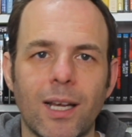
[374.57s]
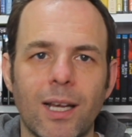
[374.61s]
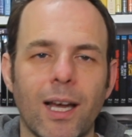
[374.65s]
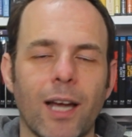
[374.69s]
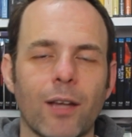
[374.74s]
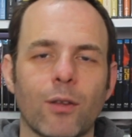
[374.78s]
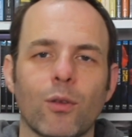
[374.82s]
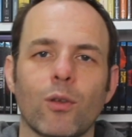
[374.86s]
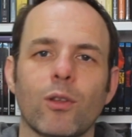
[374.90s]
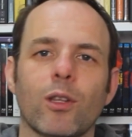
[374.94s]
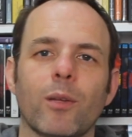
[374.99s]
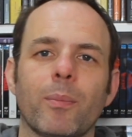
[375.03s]
I
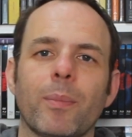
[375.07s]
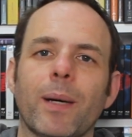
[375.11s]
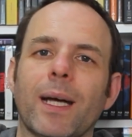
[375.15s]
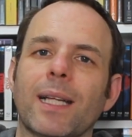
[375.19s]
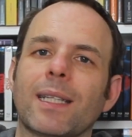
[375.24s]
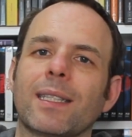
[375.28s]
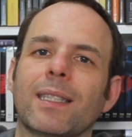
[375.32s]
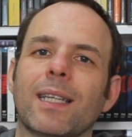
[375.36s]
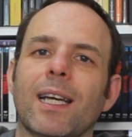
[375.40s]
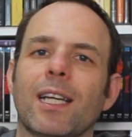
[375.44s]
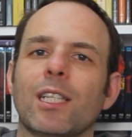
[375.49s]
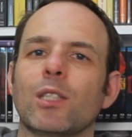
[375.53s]
thought the
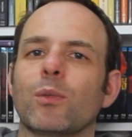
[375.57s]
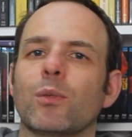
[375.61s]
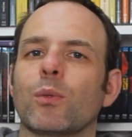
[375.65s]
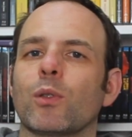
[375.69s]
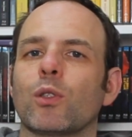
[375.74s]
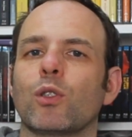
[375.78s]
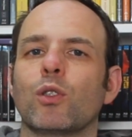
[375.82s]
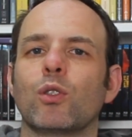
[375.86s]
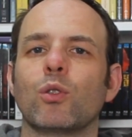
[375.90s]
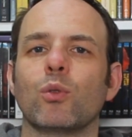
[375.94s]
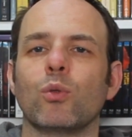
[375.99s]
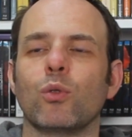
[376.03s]
bad guys were
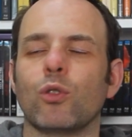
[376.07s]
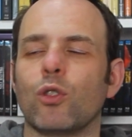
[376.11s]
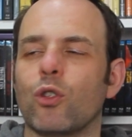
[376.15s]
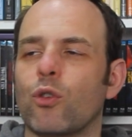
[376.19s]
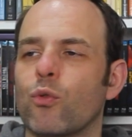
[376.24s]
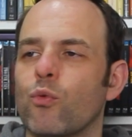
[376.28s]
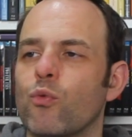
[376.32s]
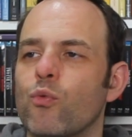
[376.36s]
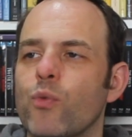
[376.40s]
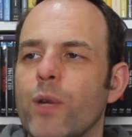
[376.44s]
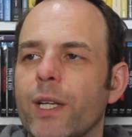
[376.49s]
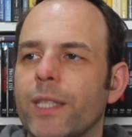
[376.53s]
so
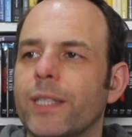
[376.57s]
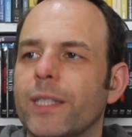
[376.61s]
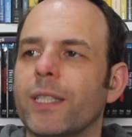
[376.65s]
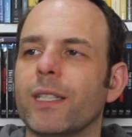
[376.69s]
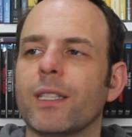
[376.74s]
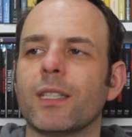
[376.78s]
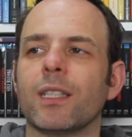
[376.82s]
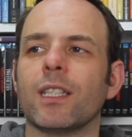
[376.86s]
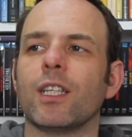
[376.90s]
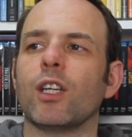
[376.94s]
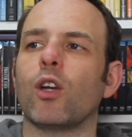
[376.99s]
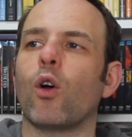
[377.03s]

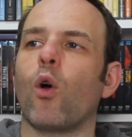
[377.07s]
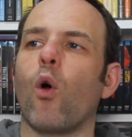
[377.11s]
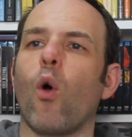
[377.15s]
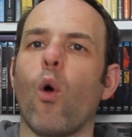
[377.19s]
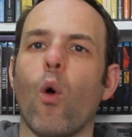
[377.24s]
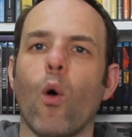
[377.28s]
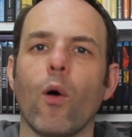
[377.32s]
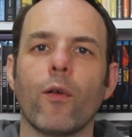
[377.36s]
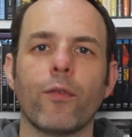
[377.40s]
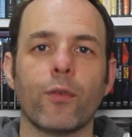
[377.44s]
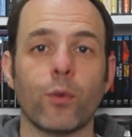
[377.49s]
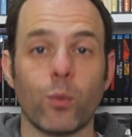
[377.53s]
gratingly
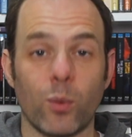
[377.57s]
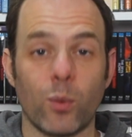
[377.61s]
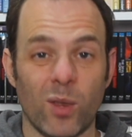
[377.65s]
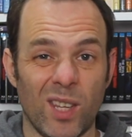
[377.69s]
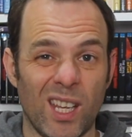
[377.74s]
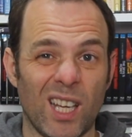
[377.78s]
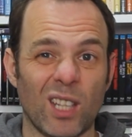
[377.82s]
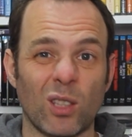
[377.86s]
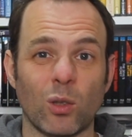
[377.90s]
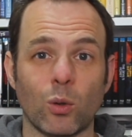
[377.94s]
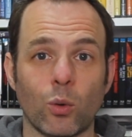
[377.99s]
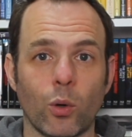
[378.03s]
awful.
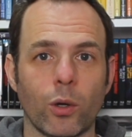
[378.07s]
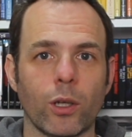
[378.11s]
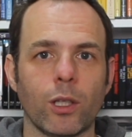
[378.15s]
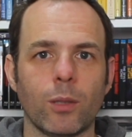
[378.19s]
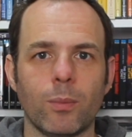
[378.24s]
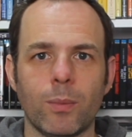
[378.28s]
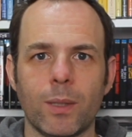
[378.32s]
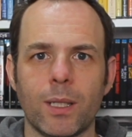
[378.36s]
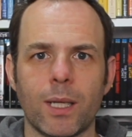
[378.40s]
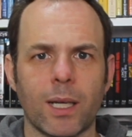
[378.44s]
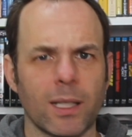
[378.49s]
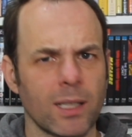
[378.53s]
They annoyed
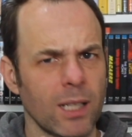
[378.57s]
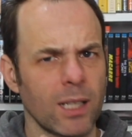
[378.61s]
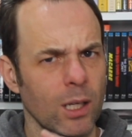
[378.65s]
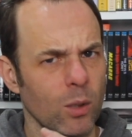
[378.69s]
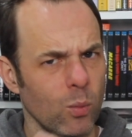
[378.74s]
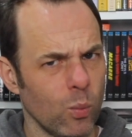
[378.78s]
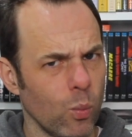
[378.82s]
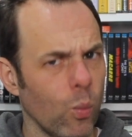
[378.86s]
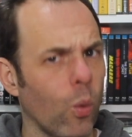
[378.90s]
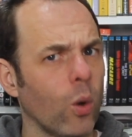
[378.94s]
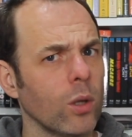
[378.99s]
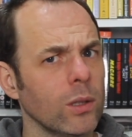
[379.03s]
me and I
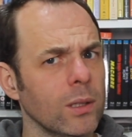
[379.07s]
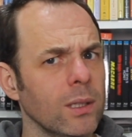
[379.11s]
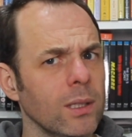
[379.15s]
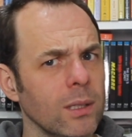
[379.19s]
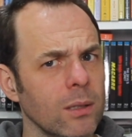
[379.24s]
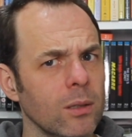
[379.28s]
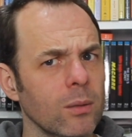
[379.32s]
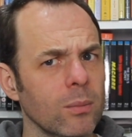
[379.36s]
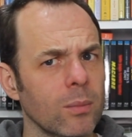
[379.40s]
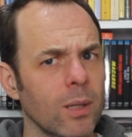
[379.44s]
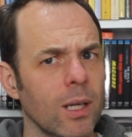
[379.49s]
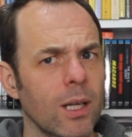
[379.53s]

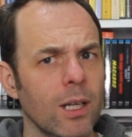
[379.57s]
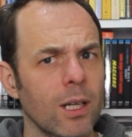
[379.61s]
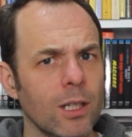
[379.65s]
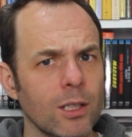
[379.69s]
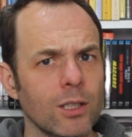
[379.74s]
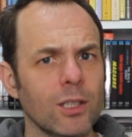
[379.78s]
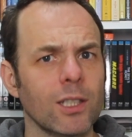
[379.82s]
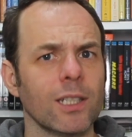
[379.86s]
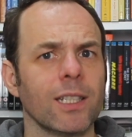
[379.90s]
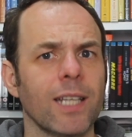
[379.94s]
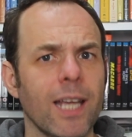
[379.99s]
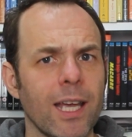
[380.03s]
wanted them
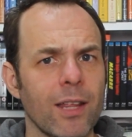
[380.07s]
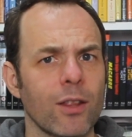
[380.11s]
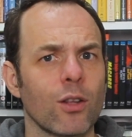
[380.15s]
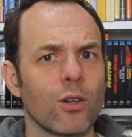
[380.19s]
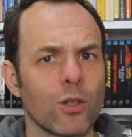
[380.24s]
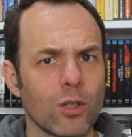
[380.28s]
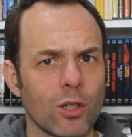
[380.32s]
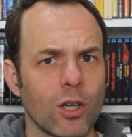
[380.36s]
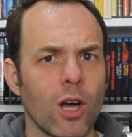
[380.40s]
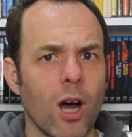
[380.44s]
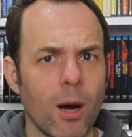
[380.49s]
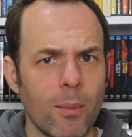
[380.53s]
to get
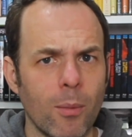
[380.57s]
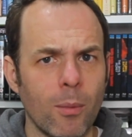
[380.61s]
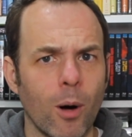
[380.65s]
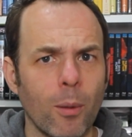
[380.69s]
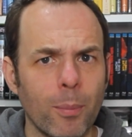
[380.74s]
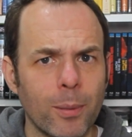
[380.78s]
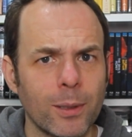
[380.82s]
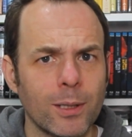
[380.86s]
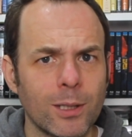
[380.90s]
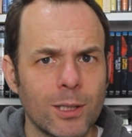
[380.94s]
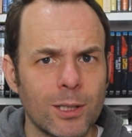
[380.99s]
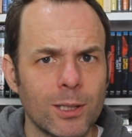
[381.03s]
their
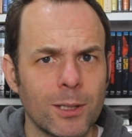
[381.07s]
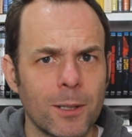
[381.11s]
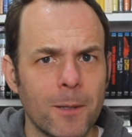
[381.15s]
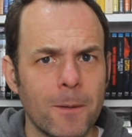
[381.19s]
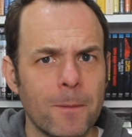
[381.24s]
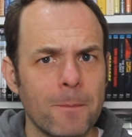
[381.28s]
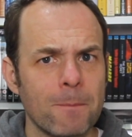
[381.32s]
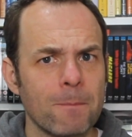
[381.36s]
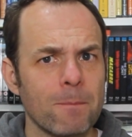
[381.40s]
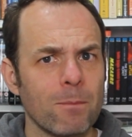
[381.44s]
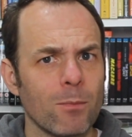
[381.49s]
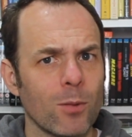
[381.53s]
comeuppance,
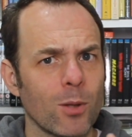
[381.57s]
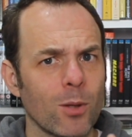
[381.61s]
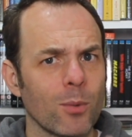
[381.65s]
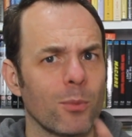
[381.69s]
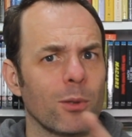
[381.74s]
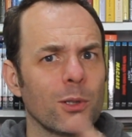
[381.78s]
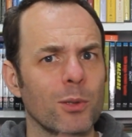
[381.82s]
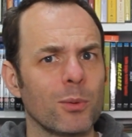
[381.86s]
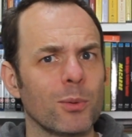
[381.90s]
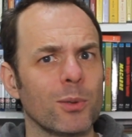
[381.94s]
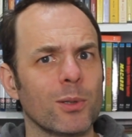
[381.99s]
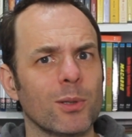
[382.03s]

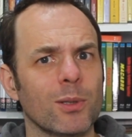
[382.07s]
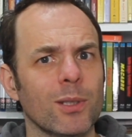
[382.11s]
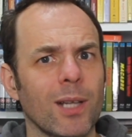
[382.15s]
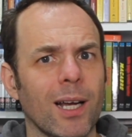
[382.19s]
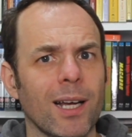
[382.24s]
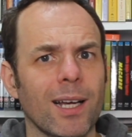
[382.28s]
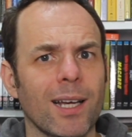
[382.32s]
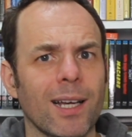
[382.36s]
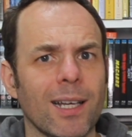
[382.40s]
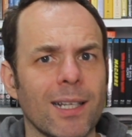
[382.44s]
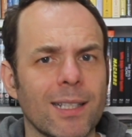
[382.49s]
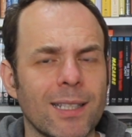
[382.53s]
which was
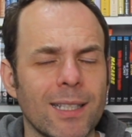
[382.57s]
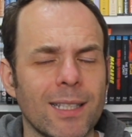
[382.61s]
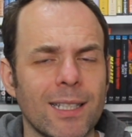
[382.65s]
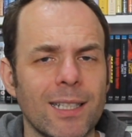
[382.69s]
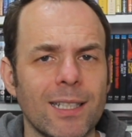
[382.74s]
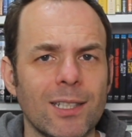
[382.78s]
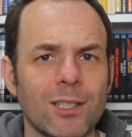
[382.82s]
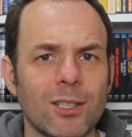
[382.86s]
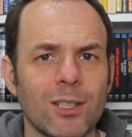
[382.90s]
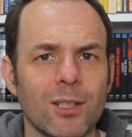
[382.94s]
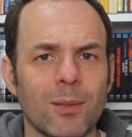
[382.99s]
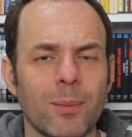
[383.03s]
a
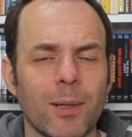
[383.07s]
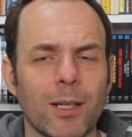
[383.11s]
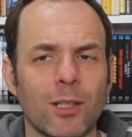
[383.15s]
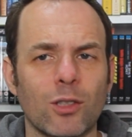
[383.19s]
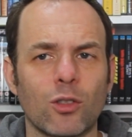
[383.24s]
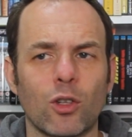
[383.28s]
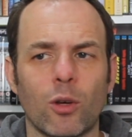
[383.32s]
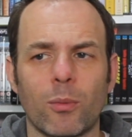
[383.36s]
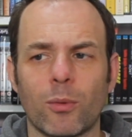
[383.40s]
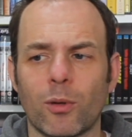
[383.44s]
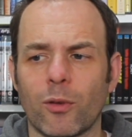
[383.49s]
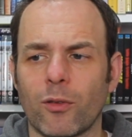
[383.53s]
key to my
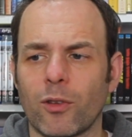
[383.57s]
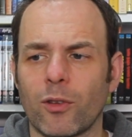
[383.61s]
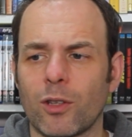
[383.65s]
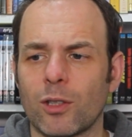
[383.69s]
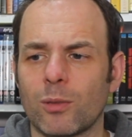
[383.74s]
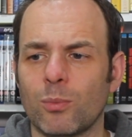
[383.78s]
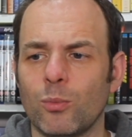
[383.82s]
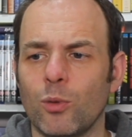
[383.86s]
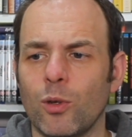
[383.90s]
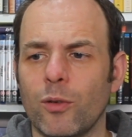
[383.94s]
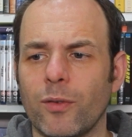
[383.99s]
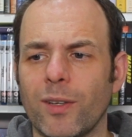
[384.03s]
enjoyment of
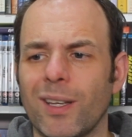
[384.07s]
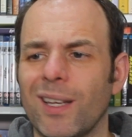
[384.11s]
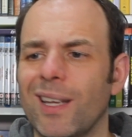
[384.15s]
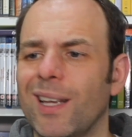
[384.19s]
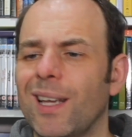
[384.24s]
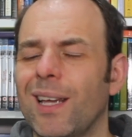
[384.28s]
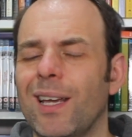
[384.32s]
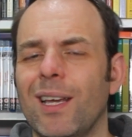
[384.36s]
this movie.